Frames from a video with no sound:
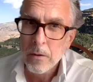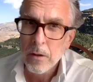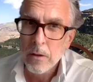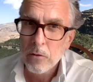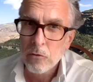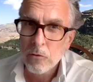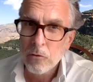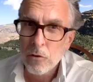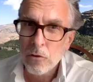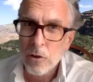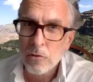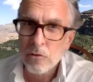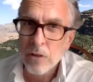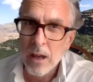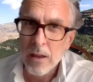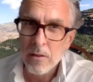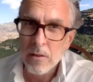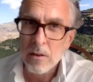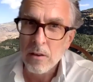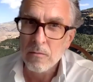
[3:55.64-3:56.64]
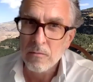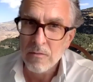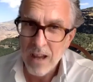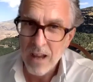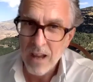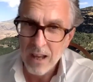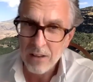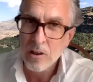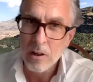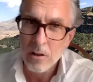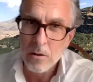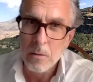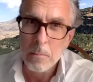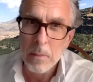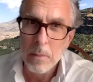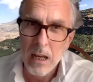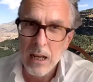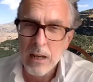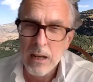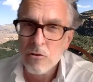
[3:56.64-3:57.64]
So it turns out that vascular
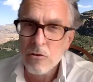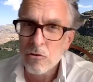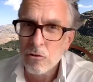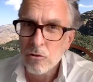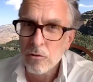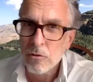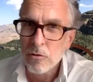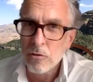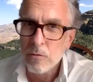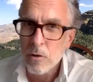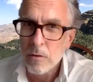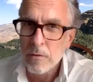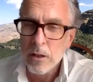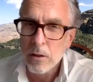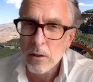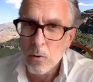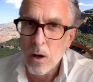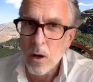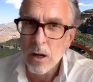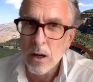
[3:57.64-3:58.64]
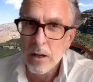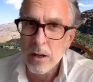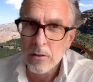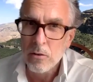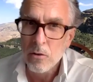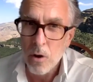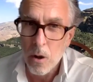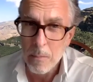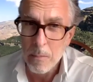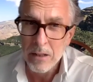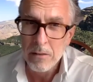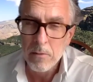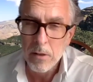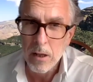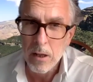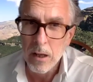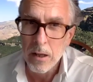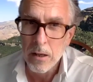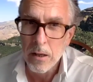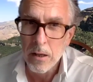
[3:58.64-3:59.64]
complications of COVID are quite common,
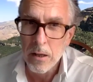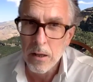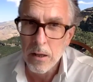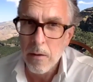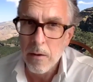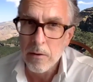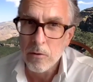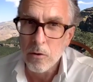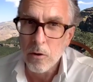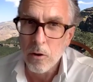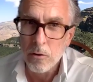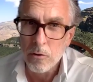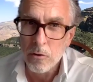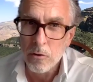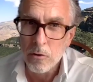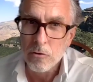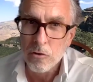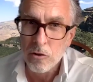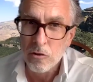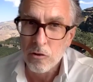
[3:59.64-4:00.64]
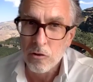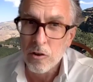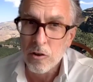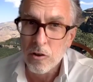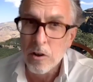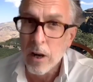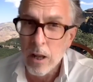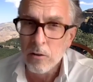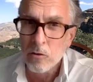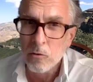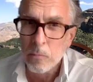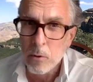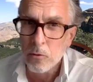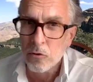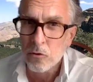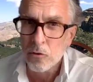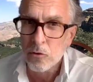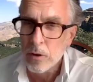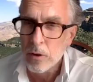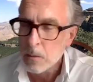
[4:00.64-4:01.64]
not just in the lungs, but
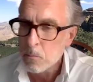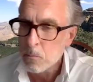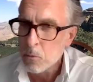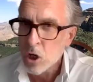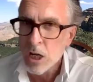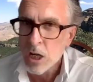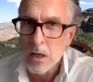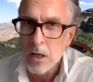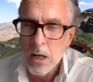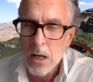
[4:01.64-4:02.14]
also in the brain.